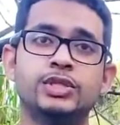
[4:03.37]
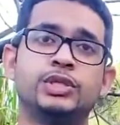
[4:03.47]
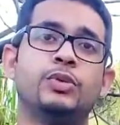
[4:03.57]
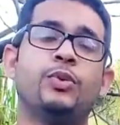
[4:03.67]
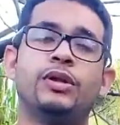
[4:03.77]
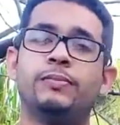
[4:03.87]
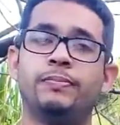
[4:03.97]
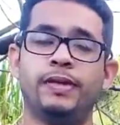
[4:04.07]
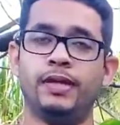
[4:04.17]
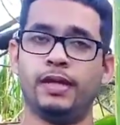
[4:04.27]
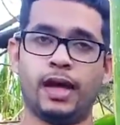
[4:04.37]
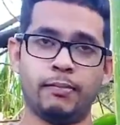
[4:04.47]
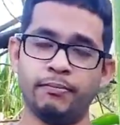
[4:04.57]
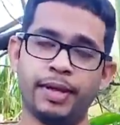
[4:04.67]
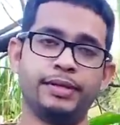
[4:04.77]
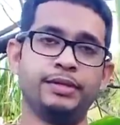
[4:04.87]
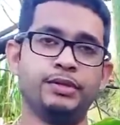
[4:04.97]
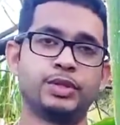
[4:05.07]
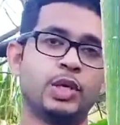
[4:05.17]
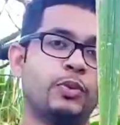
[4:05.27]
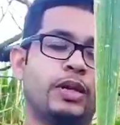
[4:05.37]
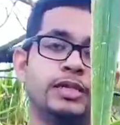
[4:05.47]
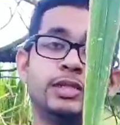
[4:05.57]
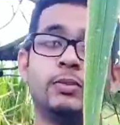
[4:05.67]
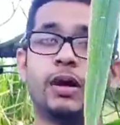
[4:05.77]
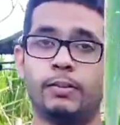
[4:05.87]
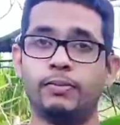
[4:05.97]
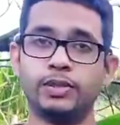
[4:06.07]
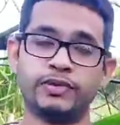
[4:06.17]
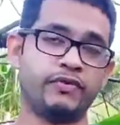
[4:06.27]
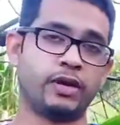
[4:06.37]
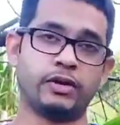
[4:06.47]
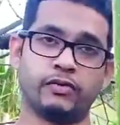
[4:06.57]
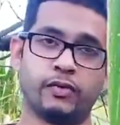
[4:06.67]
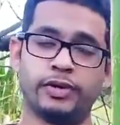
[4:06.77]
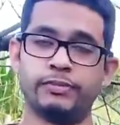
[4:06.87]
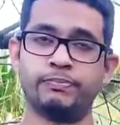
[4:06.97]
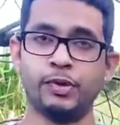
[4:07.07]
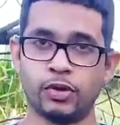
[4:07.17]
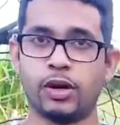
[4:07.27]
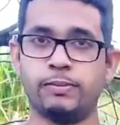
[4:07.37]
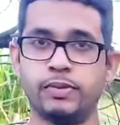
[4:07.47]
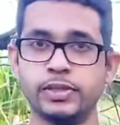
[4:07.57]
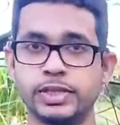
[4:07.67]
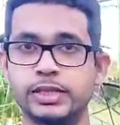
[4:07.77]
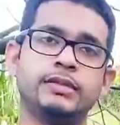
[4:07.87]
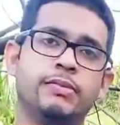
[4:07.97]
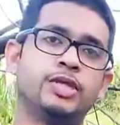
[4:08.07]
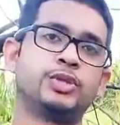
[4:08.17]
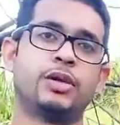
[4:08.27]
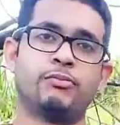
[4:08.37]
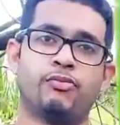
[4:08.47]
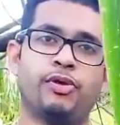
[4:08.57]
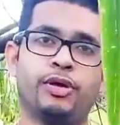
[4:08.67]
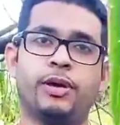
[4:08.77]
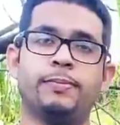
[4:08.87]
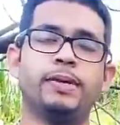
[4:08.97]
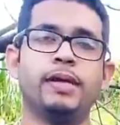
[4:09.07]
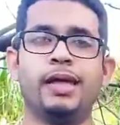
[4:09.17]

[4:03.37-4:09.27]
So you want to be amending your soil with at least some compost if you can't grow in pure compost to make sure and break up